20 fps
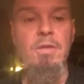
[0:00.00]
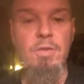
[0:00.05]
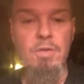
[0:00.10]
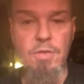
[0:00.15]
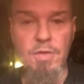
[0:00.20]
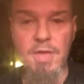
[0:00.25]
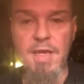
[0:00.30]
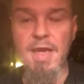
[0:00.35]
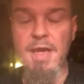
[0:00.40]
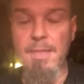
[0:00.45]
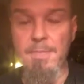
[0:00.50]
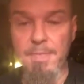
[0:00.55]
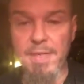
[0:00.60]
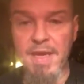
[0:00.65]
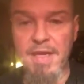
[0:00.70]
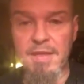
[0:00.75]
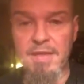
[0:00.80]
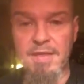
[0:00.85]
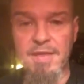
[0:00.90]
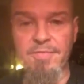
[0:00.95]
You can
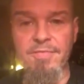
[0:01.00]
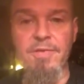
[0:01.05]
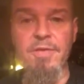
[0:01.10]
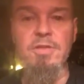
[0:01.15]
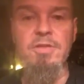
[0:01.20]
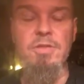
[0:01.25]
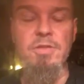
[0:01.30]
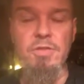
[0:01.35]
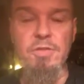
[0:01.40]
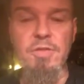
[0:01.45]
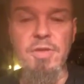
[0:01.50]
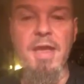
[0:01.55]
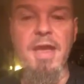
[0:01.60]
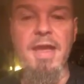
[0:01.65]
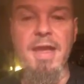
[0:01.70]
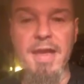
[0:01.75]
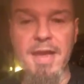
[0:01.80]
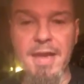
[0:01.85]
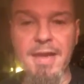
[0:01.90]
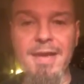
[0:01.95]
make a difference. You
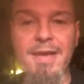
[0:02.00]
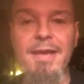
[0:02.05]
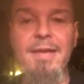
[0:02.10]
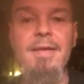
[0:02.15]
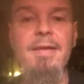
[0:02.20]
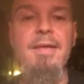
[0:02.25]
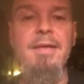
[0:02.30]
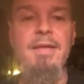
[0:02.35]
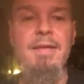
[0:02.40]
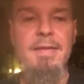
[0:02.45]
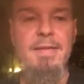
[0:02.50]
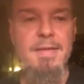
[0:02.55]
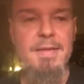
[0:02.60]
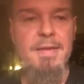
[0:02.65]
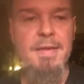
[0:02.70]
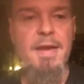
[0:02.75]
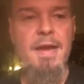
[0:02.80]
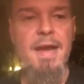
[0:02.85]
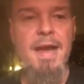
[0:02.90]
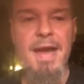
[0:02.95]
can
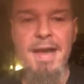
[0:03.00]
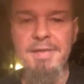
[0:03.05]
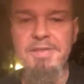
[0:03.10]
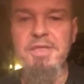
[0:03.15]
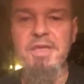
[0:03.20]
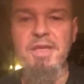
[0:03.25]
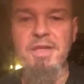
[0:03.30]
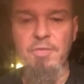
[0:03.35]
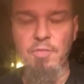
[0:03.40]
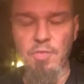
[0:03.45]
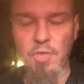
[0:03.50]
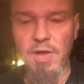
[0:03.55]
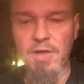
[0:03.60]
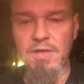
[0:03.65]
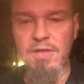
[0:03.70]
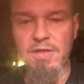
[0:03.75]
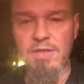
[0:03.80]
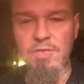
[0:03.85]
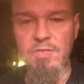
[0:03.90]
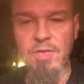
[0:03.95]
actually
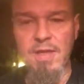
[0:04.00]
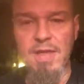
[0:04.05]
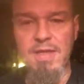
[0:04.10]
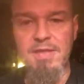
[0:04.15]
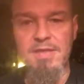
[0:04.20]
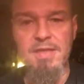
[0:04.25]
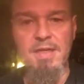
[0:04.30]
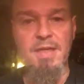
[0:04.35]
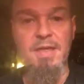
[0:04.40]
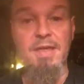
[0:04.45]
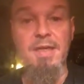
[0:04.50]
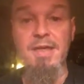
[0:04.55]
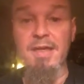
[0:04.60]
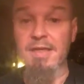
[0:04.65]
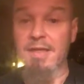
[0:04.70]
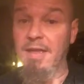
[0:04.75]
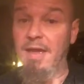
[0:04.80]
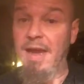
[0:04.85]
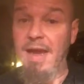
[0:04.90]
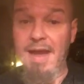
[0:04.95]
run this race and
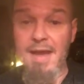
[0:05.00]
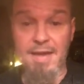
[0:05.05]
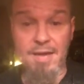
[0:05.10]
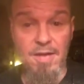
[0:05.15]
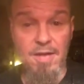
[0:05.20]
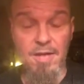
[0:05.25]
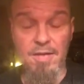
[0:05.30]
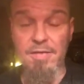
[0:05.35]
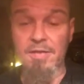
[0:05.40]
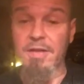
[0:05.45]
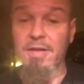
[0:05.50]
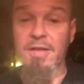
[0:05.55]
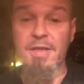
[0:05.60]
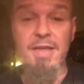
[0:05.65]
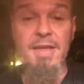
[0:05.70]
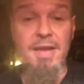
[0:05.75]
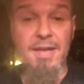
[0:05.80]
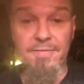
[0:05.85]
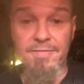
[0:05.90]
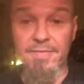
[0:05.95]
get the high the
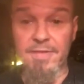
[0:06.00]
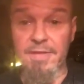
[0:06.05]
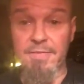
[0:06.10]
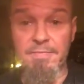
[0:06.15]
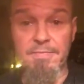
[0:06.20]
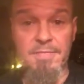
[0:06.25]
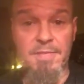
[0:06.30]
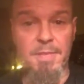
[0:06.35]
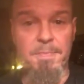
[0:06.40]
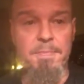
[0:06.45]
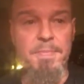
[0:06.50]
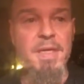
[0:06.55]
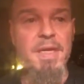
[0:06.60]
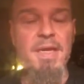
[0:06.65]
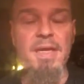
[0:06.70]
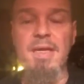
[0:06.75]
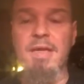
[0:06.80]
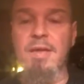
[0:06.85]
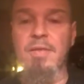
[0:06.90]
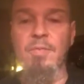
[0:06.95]
gift, the
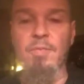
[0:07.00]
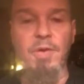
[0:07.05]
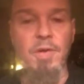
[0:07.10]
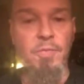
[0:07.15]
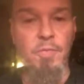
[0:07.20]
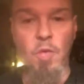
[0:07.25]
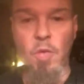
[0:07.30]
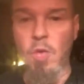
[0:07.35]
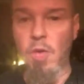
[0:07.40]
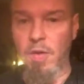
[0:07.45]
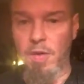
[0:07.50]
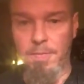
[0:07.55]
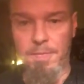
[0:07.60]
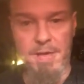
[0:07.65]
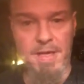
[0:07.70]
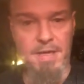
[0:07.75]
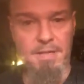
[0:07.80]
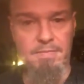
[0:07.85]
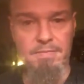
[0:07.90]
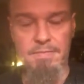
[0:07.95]
big reward,
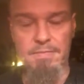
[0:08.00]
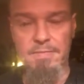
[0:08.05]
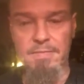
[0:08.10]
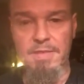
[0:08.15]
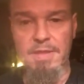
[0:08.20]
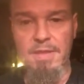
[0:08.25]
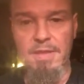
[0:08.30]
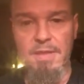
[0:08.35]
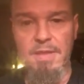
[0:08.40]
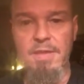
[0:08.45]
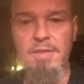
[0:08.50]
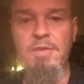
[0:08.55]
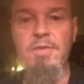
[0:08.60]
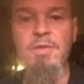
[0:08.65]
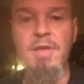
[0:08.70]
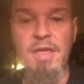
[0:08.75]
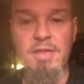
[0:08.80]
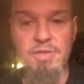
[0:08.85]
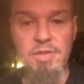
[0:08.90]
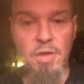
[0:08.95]
man.
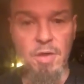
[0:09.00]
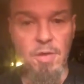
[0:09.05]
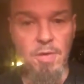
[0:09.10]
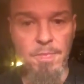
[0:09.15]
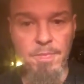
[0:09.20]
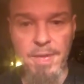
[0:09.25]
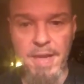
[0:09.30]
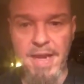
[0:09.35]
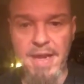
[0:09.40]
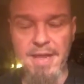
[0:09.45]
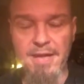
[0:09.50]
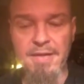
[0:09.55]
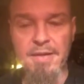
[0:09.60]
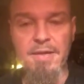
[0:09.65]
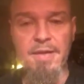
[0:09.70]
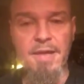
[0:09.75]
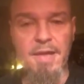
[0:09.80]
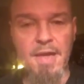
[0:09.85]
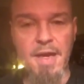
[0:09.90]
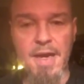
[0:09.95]
You got your own path
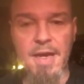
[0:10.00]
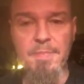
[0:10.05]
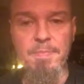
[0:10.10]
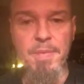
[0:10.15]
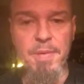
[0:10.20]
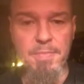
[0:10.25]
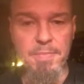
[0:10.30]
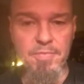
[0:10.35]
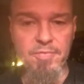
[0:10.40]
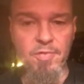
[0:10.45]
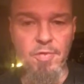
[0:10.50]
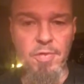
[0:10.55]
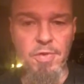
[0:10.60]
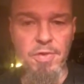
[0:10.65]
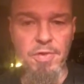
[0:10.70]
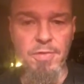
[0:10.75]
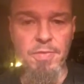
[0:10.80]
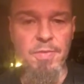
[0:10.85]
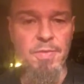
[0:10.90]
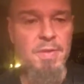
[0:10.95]
that God put before
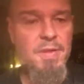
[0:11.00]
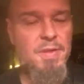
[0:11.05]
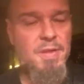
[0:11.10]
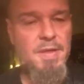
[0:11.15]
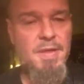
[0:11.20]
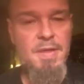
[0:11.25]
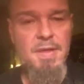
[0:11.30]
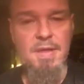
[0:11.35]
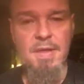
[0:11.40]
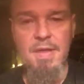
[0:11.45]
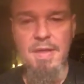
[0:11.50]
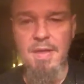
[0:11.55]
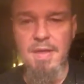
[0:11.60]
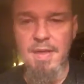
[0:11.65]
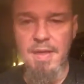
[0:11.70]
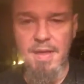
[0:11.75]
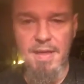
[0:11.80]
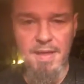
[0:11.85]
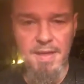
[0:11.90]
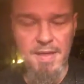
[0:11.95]
you,
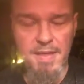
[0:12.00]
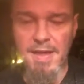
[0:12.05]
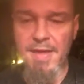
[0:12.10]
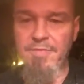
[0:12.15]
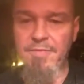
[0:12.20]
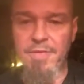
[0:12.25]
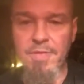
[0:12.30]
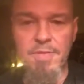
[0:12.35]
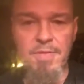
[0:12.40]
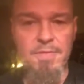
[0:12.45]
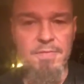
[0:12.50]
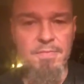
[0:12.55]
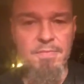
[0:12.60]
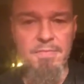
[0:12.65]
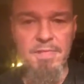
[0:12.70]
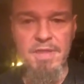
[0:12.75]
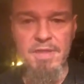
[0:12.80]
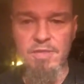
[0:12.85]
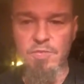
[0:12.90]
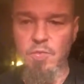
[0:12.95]
and He gave you
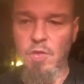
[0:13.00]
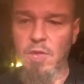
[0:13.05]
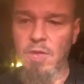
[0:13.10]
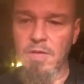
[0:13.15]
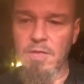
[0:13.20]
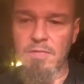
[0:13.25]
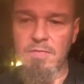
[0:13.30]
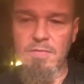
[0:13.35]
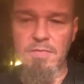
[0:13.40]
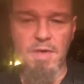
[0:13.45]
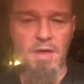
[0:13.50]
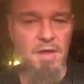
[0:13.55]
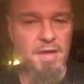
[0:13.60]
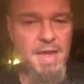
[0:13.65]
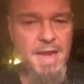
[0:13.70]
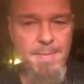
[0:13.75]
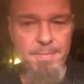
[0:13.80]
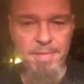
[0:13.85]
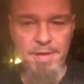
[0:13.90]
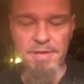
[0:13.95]
His word,
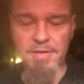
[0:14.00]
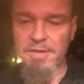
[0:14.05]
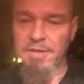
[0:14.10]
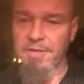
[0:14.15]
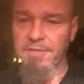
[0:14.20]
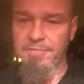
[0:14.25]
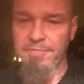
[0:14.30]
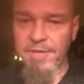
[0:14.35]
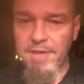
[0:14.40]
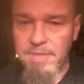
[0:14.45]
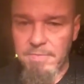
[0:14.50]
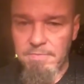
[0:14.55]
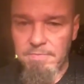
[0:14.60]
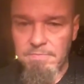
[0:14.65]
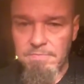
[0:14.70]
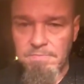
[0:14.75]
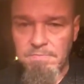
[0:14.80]
lamp unto your feet.